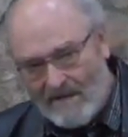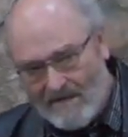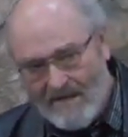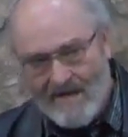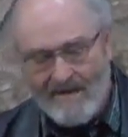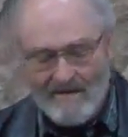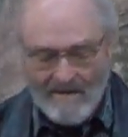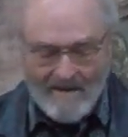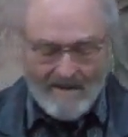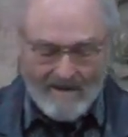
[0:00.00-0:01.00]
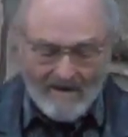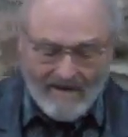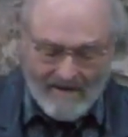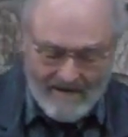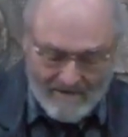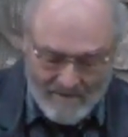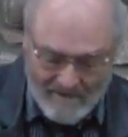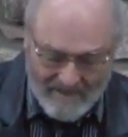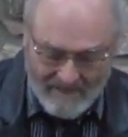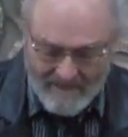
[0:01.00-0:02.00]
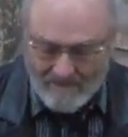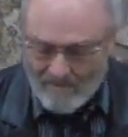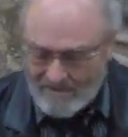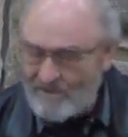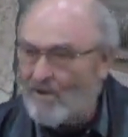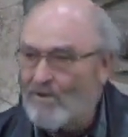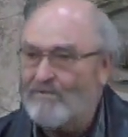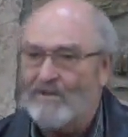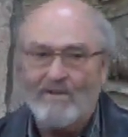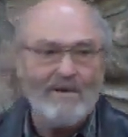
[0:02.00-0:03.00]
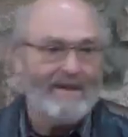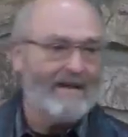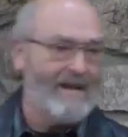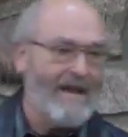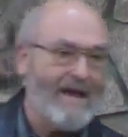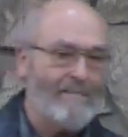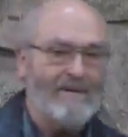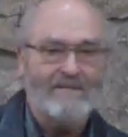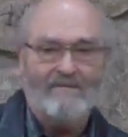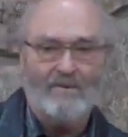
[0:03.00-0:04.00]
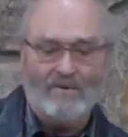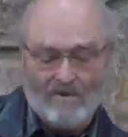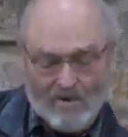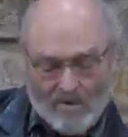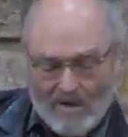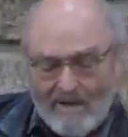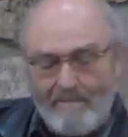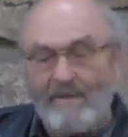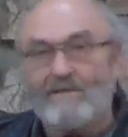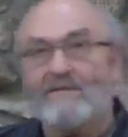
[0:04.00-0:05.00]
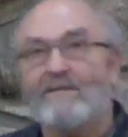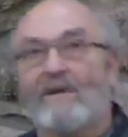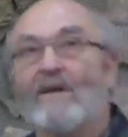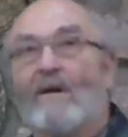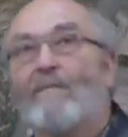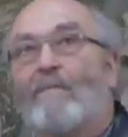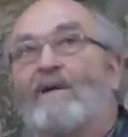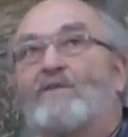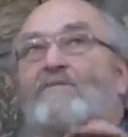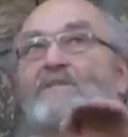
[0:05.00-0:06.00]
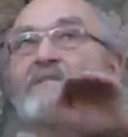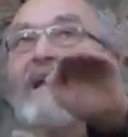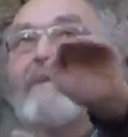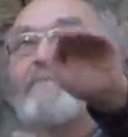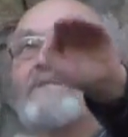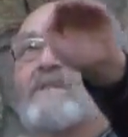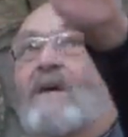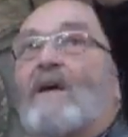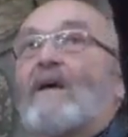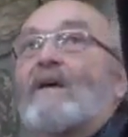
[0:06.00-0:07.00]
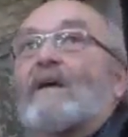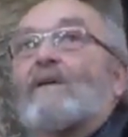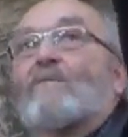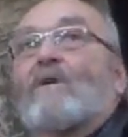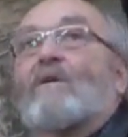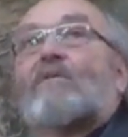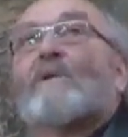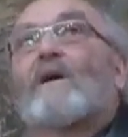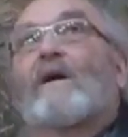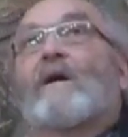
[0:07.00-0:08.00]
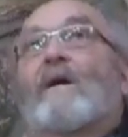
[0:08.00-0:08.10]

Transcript: and had done, he was told the only way that can happen is if you go up this bunch of steps in Rome